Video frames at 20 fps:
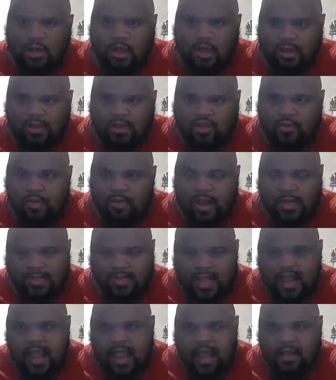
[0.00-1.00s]
Superman's
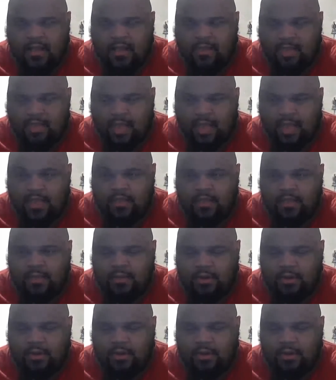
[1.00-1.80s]
dad, like that. You